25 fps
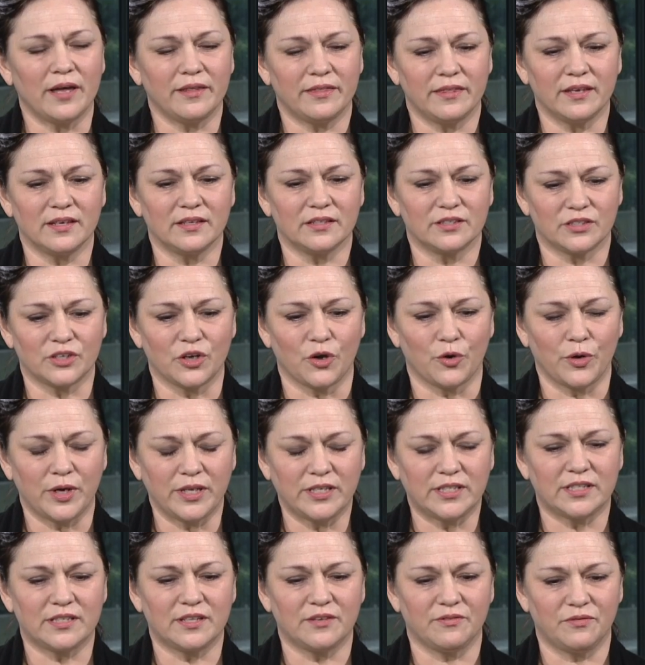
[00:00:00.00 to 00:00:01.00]
I think so.
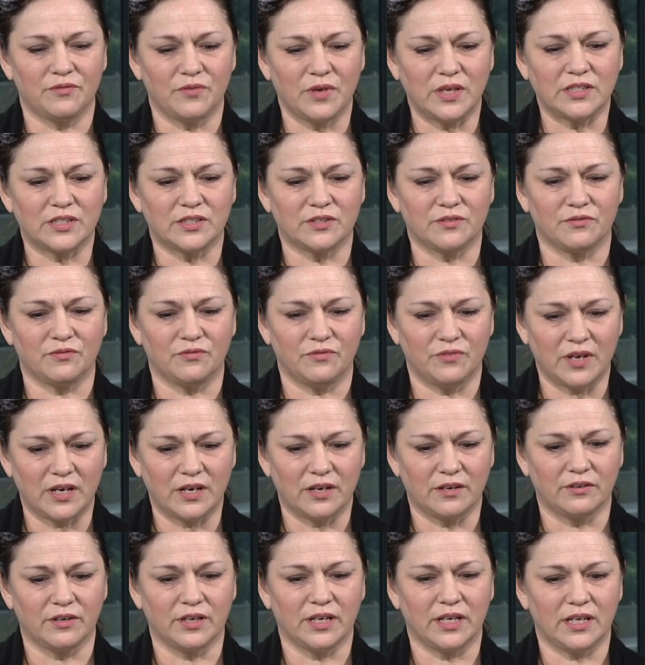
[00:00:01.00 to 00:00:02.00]
It's the
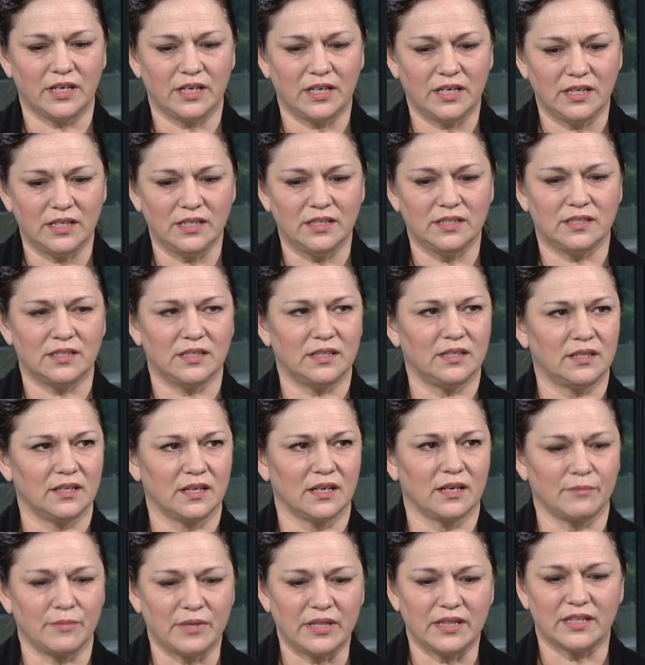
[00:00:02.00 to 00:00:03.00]
very easy
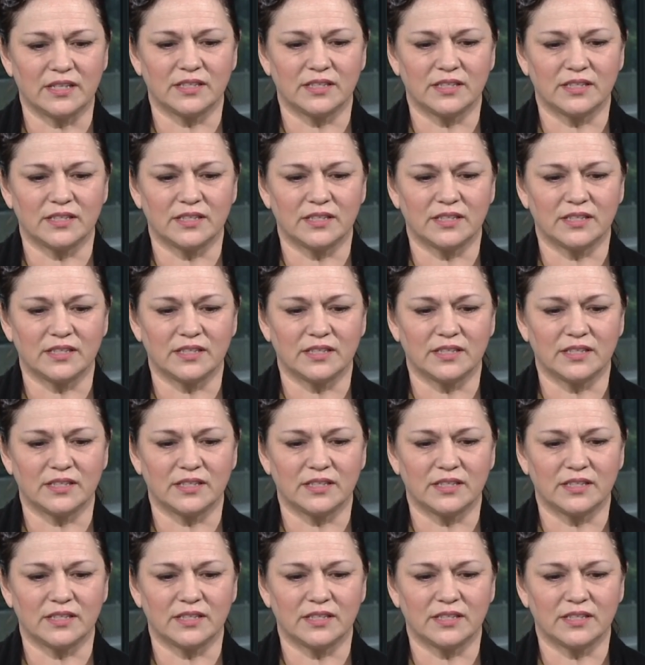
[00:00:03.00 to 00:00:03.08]
thing. I mean,